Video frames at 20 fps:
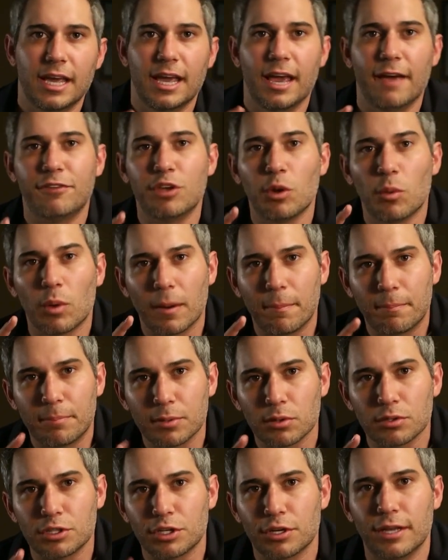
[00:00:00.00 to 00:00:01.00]
If you want to
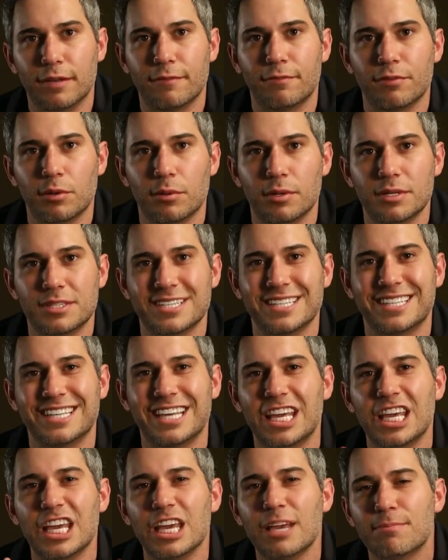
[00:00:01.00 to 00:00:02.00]
build your influence,
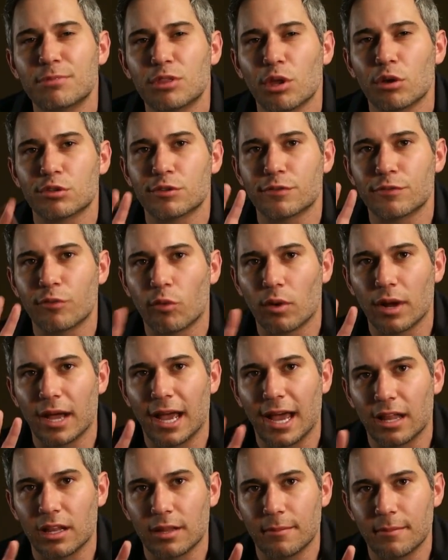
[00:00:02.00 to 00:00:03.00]
keep those 4
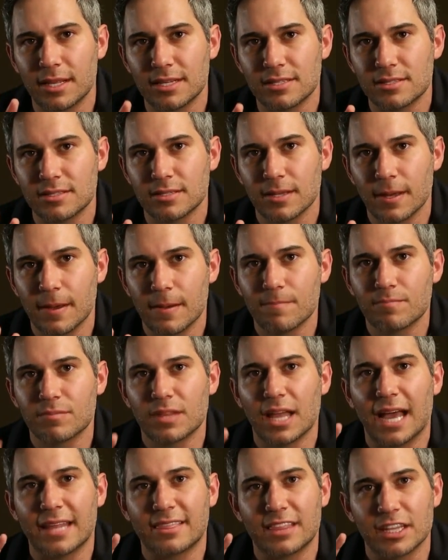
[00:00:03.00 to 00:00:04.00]
elements
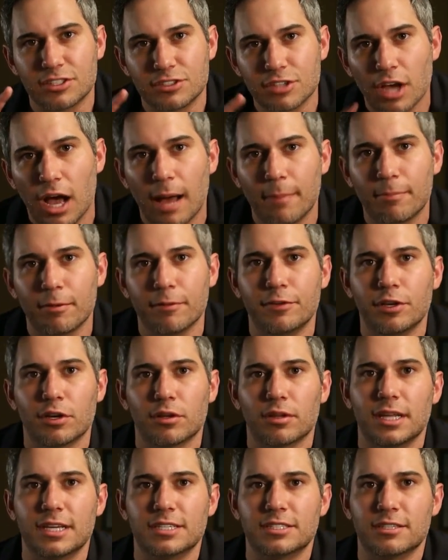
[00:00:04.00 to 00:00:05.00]
at the top of
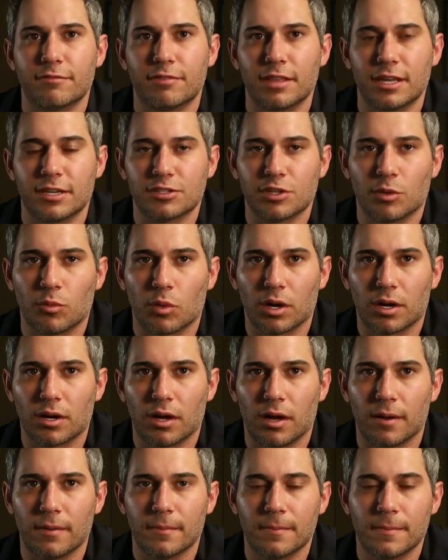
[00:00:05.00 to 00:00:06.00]
your list of things to work
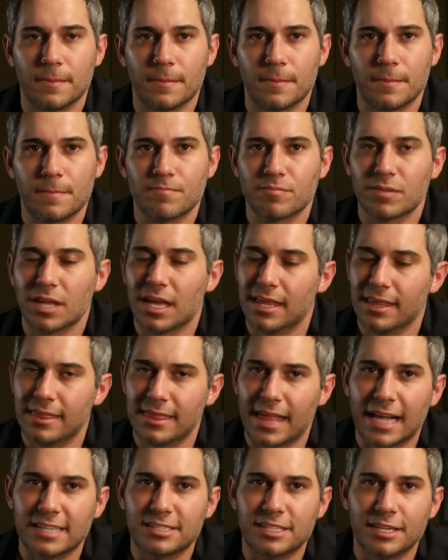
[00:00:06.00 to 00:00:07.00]
on.
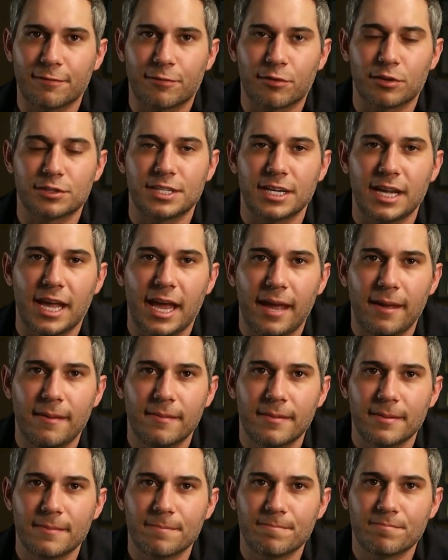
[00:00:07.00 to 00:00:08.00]
That's it for
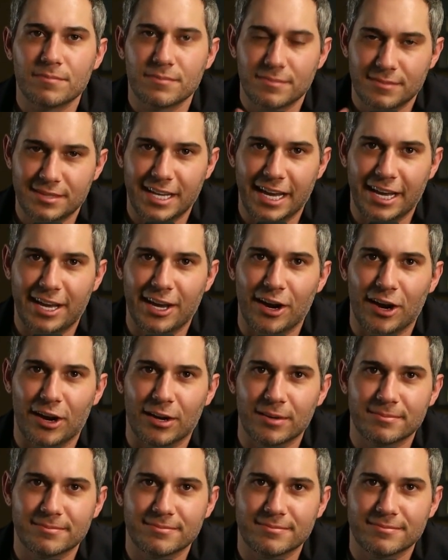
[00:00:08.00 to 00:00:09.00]
today. Take care.